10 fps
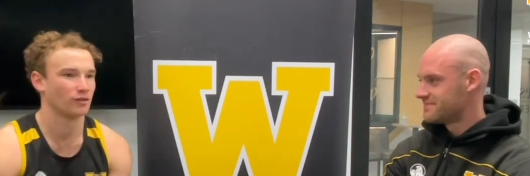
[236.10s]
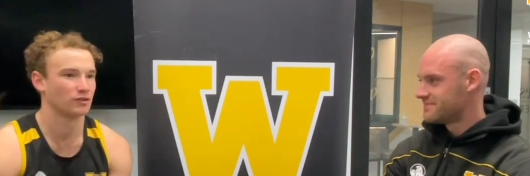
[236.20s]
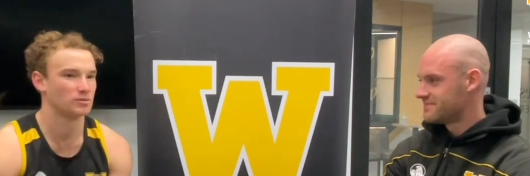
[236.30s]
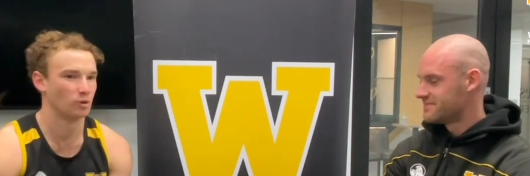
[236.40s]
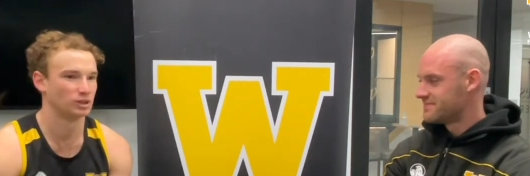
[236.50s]

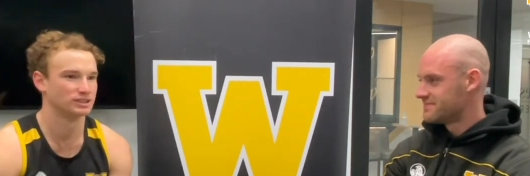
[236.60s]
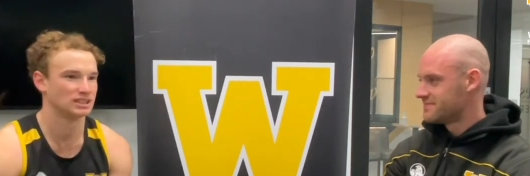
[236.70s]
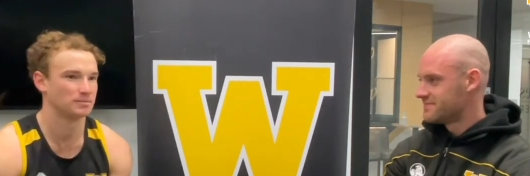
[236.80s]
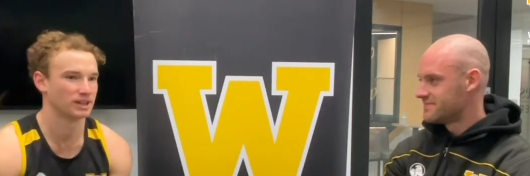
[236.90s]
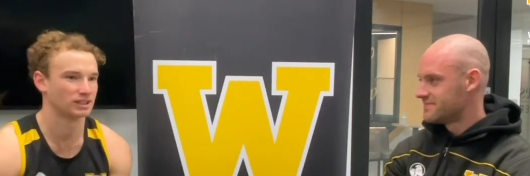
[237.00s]
Speaker 1: a few boys
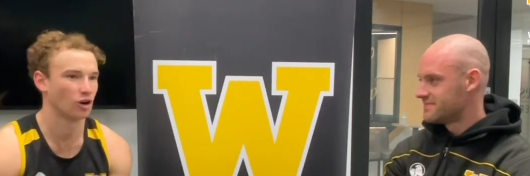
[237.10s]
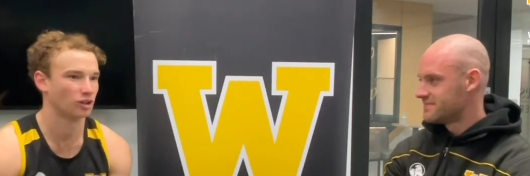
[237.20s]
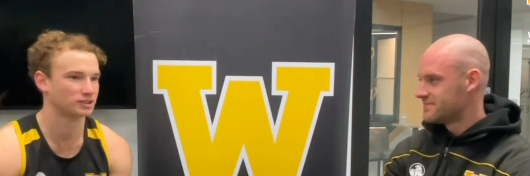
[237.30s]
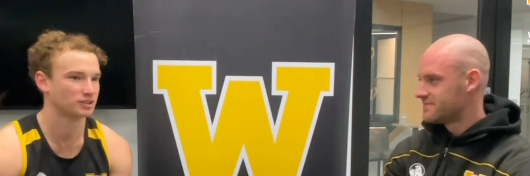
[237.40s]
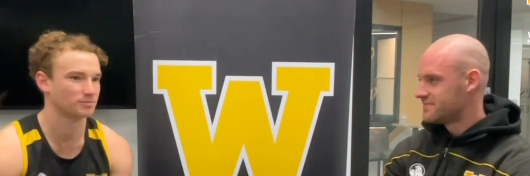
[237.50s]
here being
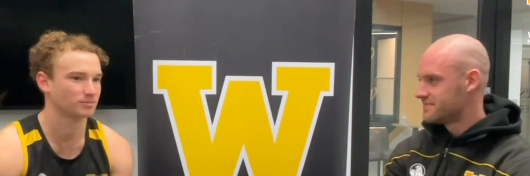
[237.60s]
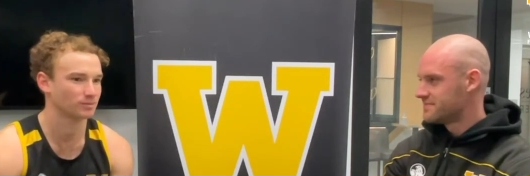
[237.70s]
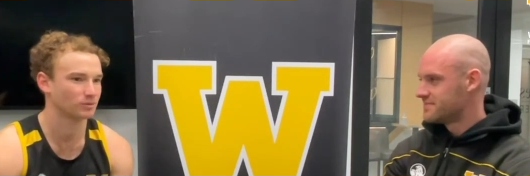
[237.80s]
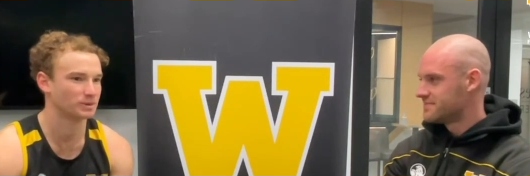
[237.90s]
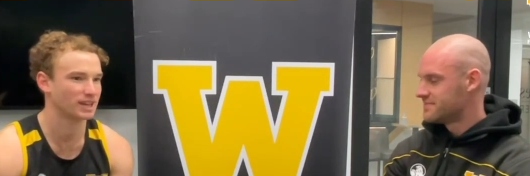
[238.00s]
aligned to them
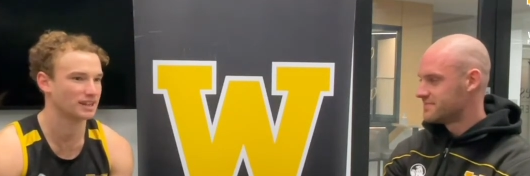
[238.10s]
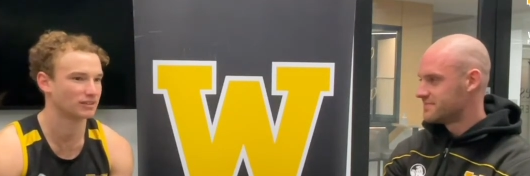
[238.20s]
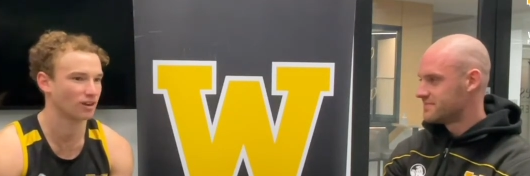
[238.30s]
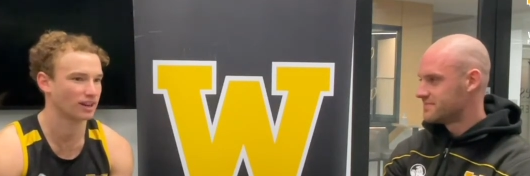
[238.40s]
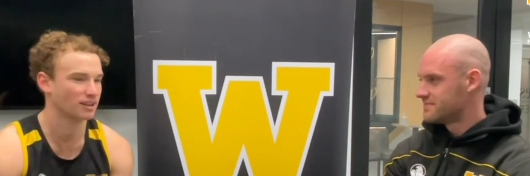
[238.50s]
will be keen
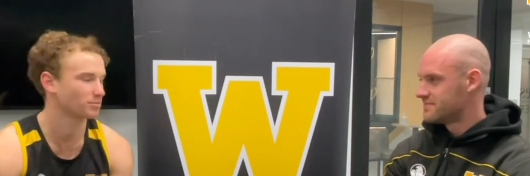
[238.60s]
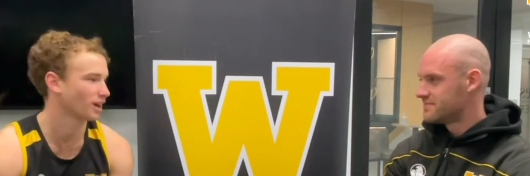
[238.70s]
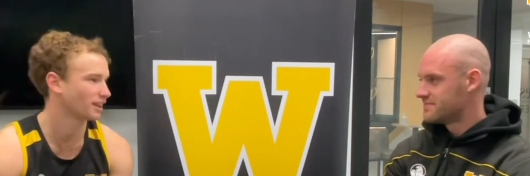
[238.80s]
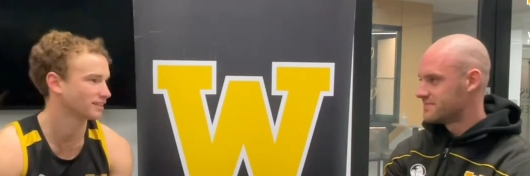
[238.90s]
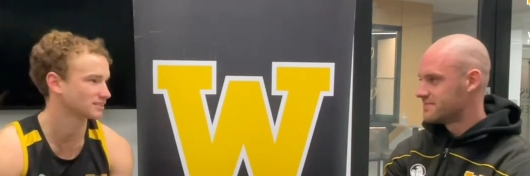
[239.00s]
to run out and
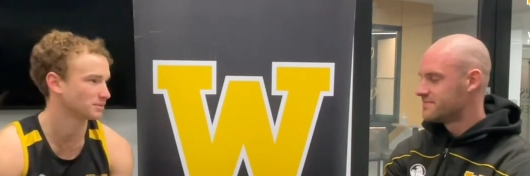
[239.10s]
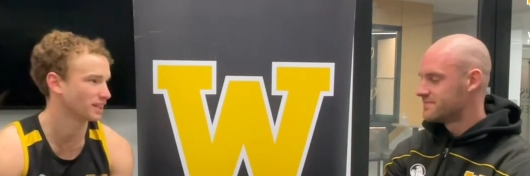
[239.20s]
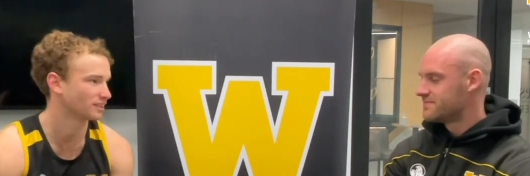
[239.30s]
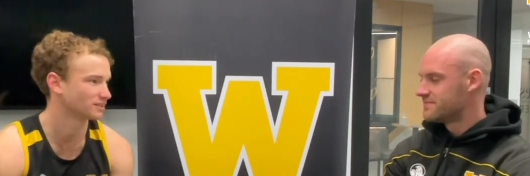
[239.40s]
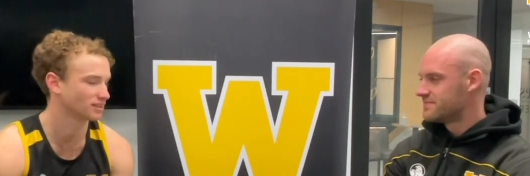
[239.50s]
play against them
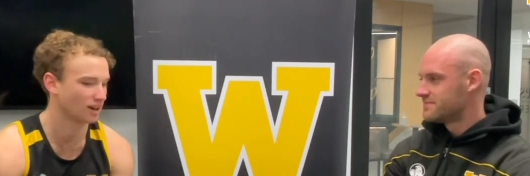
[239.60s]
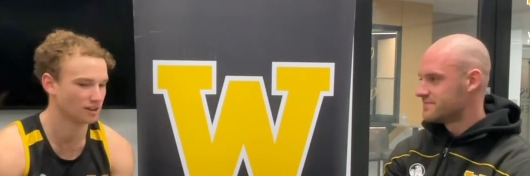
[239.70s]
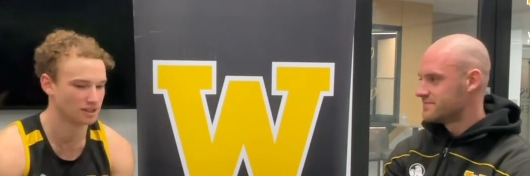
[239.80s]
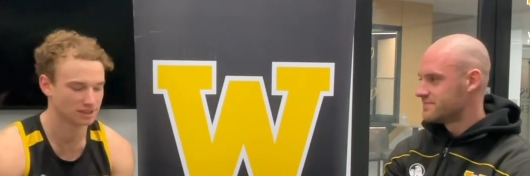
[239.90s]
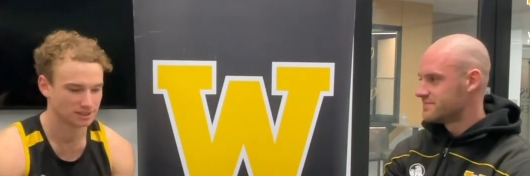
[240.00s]
again.
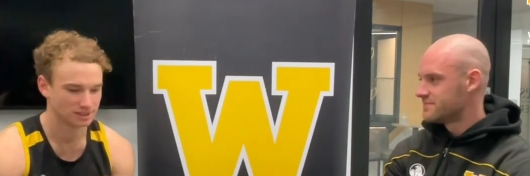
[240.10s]
So,